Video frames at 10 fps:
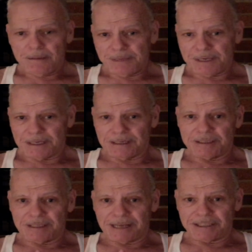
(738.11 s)

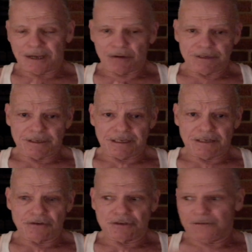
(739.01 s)
because that's how the
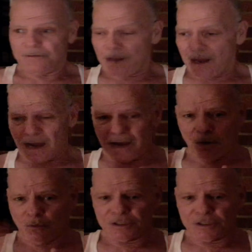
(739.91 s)
dealers, I always